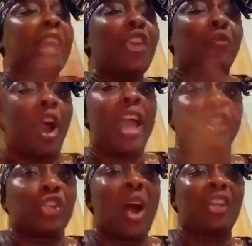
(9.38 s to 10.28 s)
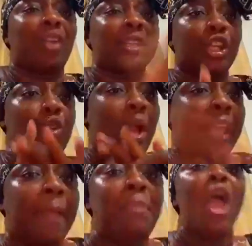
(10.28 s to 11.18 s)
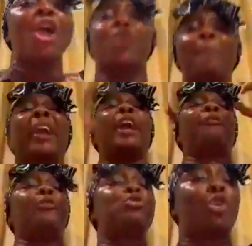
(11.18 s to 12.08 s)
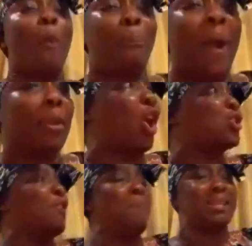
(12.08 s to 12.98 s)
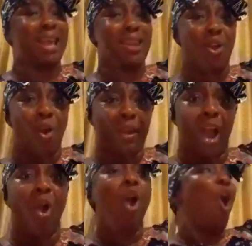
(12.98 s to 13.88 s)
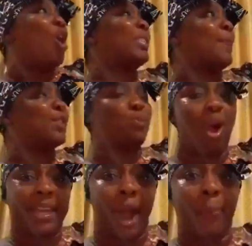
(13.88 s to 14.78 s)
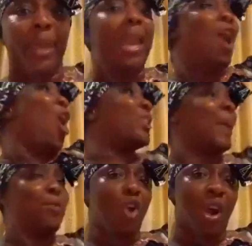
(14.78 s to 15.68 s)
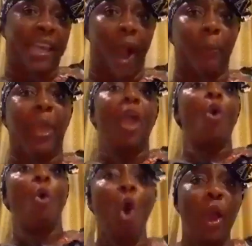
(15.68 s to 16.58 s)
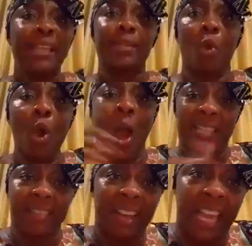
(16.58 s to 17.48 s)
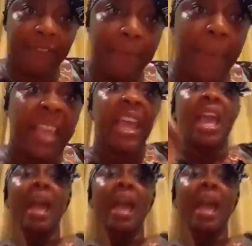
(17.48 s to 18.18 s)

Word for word: for her. She's not attracting you again. You make her feel so bad because you met a Legon girl or some small girl or some young girl who is who has never given birth